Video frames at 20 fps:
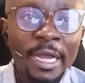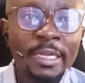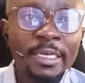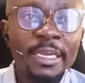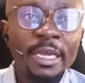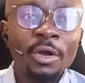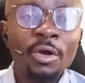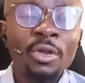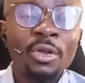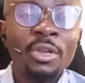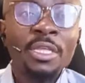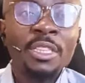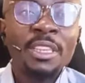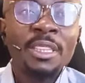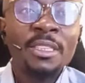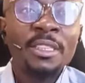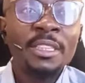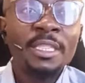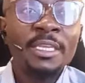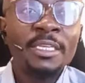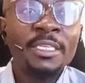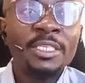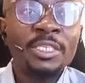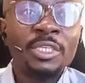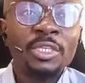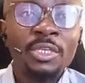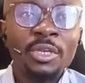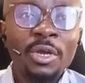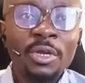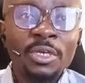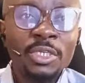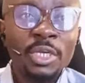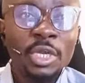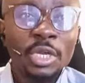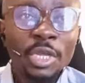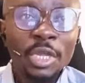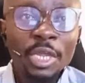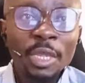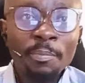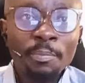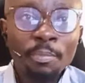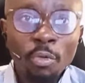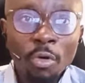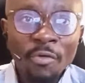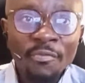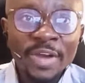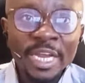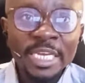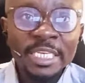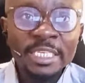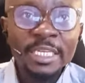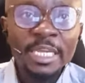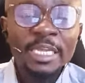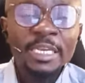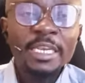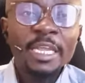The only thing is not a poverty.